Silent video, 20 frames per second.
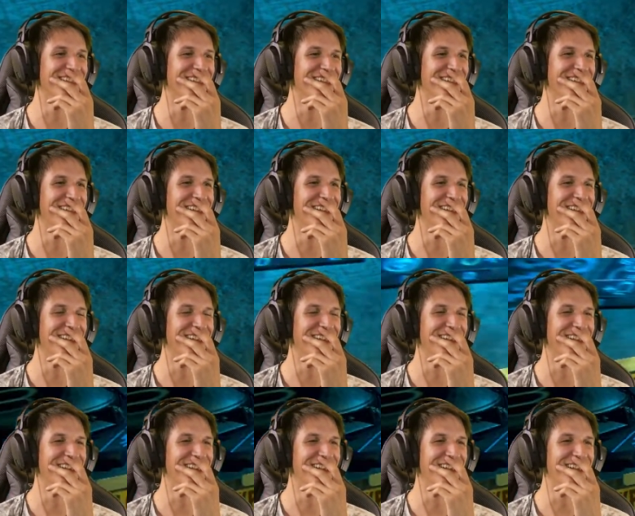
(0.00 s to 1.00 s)

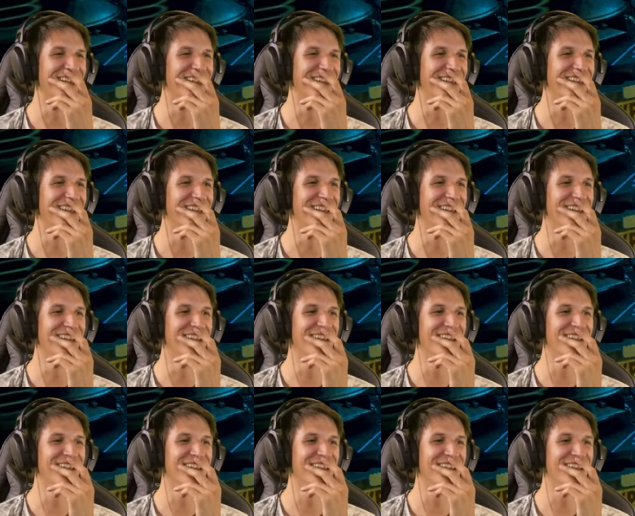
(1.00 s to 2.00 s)

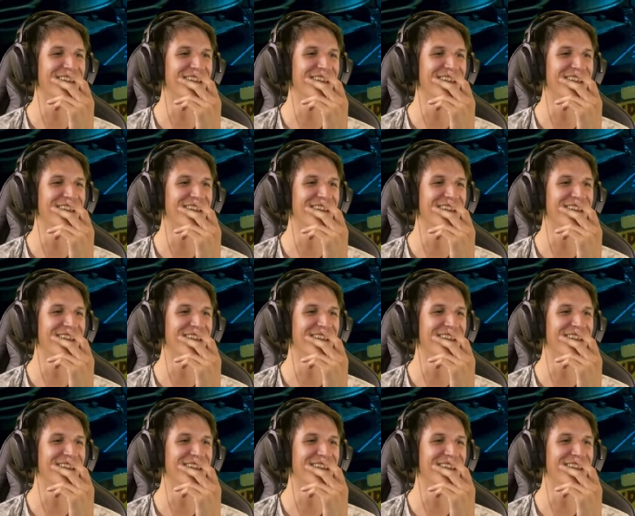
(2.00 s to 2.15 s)
(no one is talking)